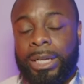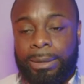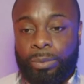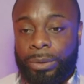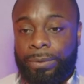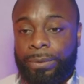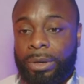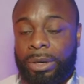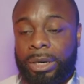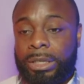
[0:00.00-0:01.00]
we've
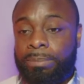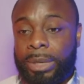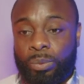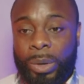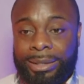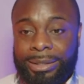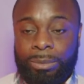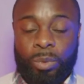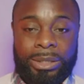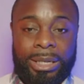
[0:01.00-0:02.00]
heard the Midwest.
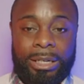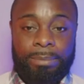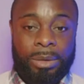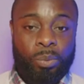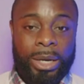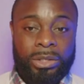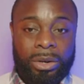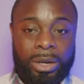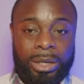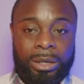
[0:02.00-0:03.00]
Someone said the Midwest
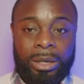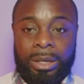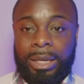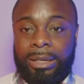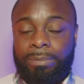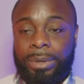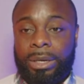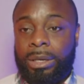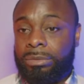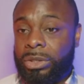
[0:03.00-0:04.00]
earlier. That could
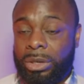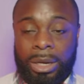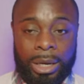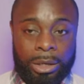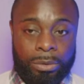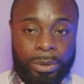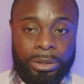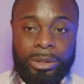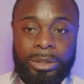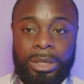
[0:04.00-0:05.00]
be Chicago,
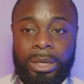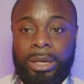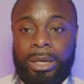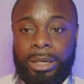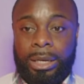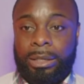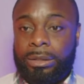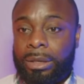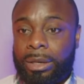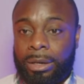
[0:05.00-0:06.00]
which is,
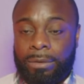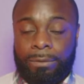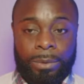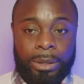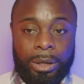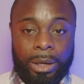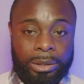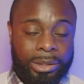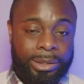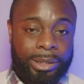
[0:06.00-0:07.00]
again, one of the
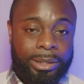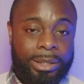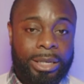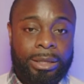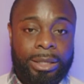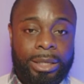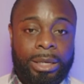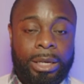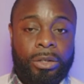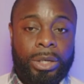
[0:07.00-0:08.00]
largest cities in
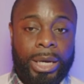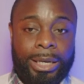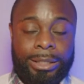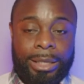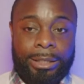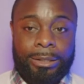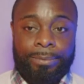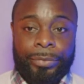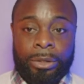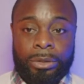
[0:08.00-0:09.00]
the United States.
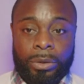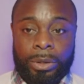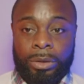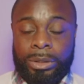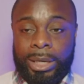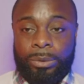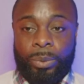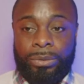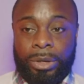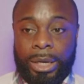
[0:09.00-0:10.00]
So it looks like
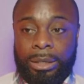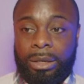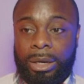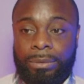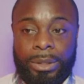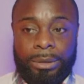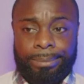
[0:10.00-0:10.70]
we've got covered,